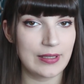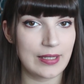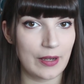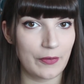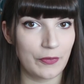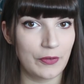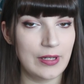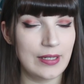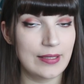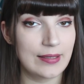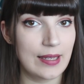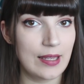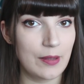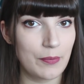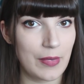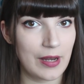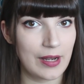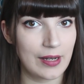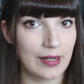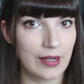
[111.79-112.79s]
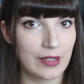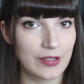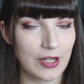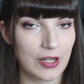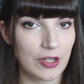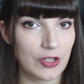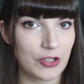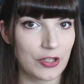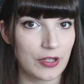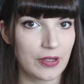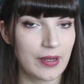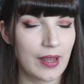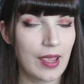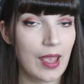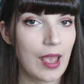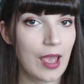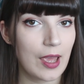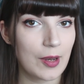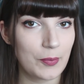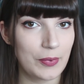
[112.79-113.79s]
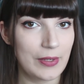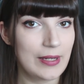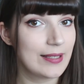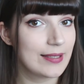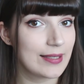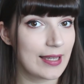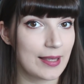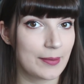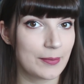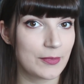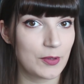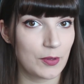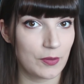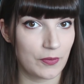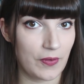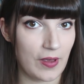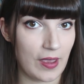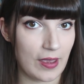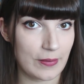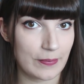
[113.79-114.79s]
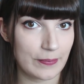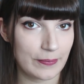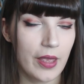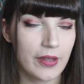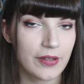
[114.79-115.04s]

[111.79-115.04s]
definitely seek medical attention and please take them to a vet.